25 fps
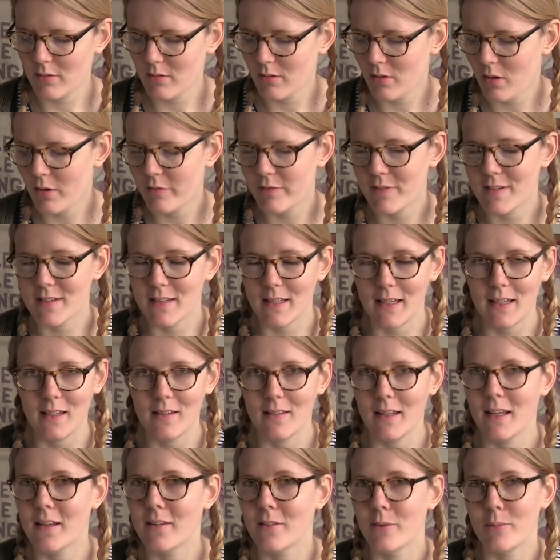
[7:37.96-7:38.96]
obviously
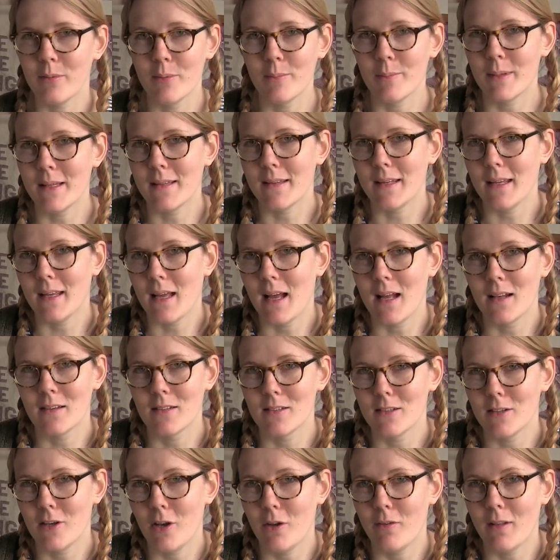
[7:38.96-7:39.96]
things have been busy,
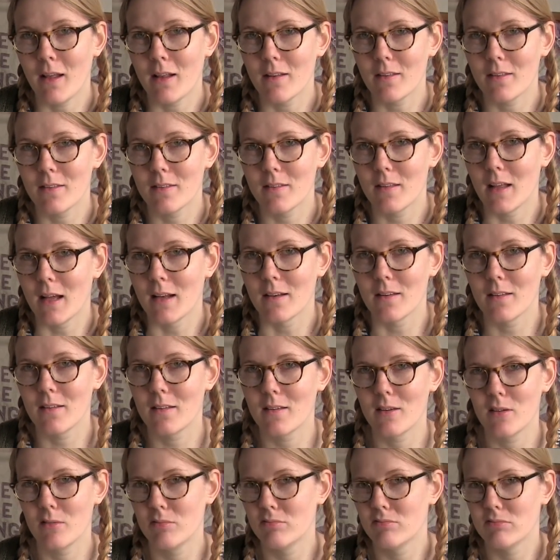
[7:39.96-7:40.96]
and you know
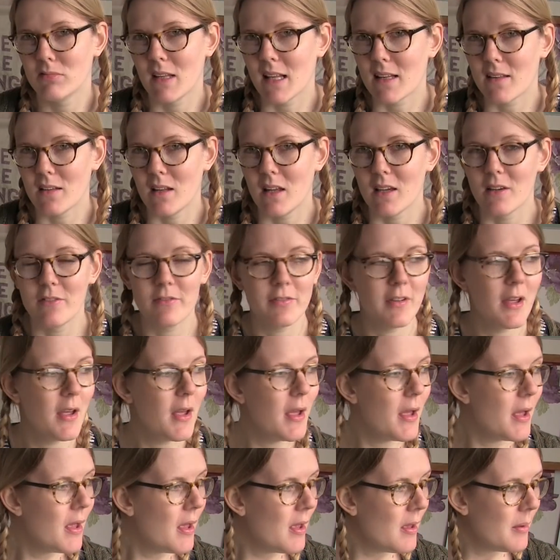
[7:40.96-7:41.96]
that's life.
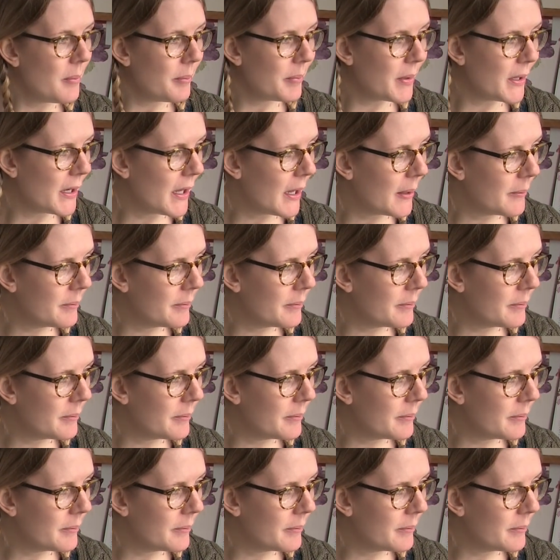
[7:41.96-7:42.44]
But